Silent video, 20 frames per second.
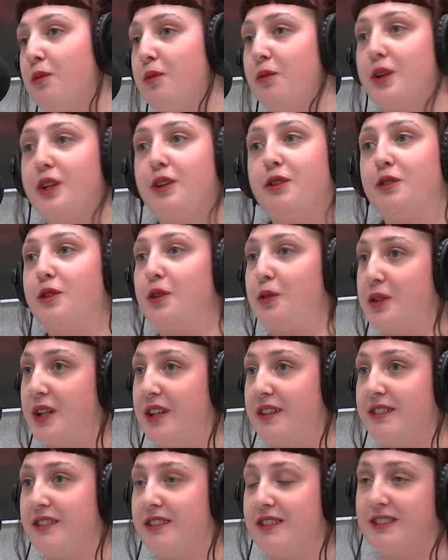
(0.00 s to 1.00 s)
we don't know
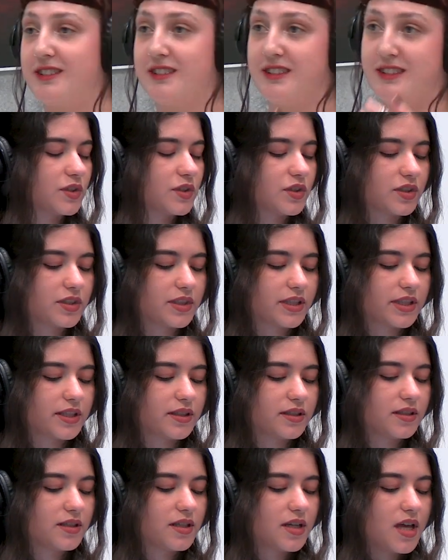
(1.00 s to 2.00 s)
yet. Okay.